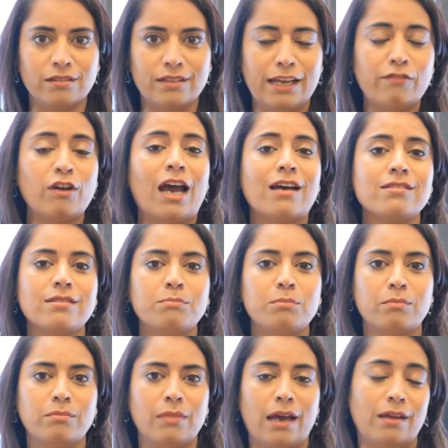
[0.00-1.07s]
never
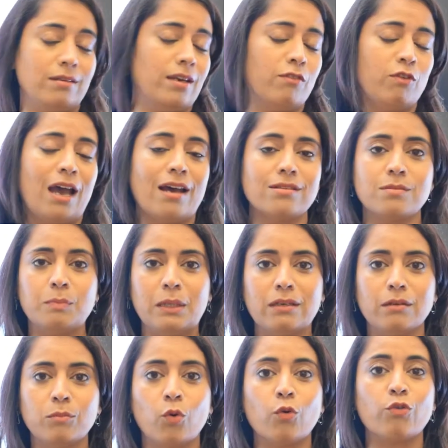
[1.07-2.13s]
has been
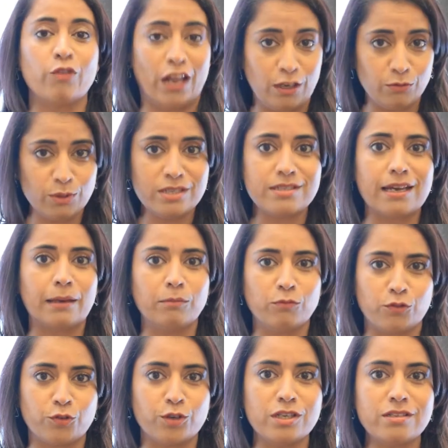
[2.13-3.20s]
a more relevant time
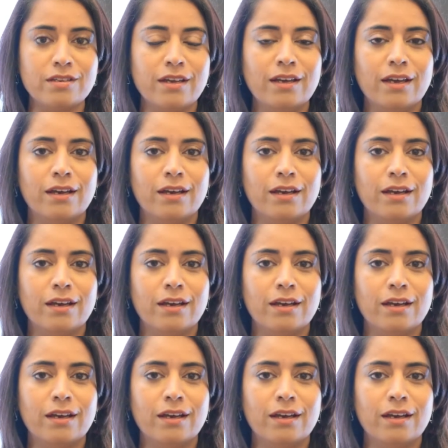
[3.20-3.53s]
for it.